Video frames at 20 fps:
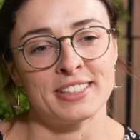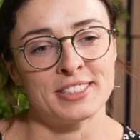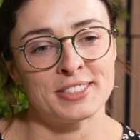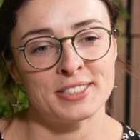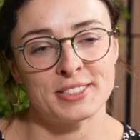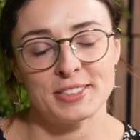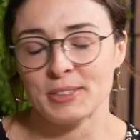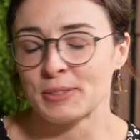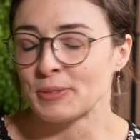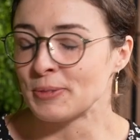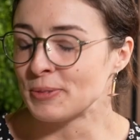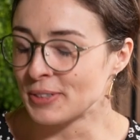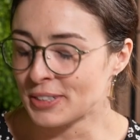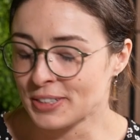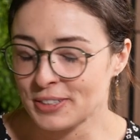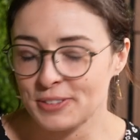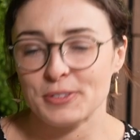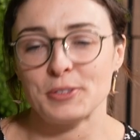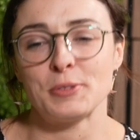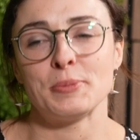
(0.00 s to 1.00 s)
that's a
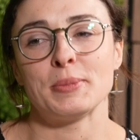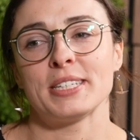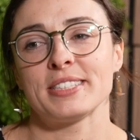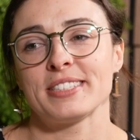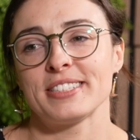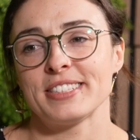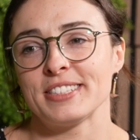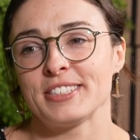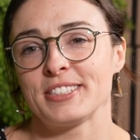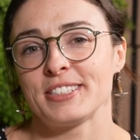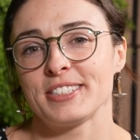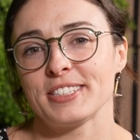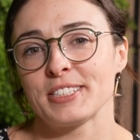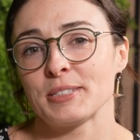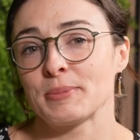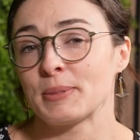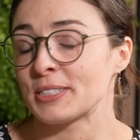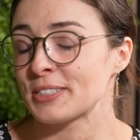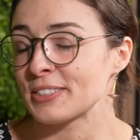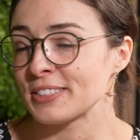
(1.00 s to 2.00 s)
wonderful message,
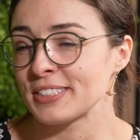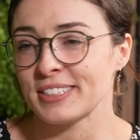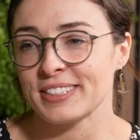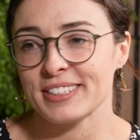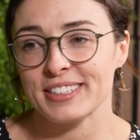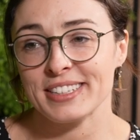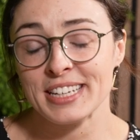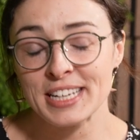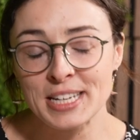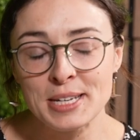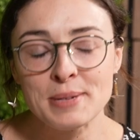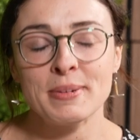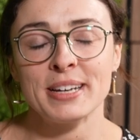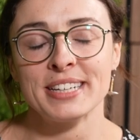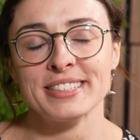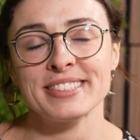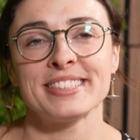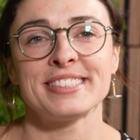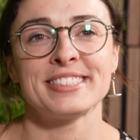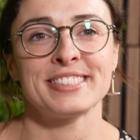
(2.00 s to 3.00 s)
especially key
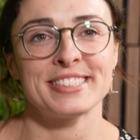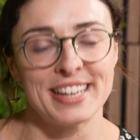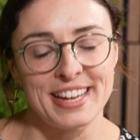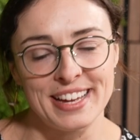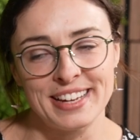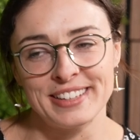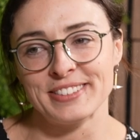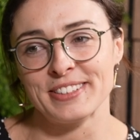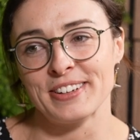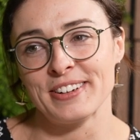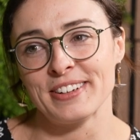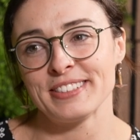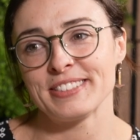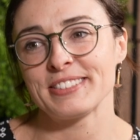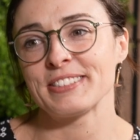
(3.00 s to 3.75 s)
message to end on.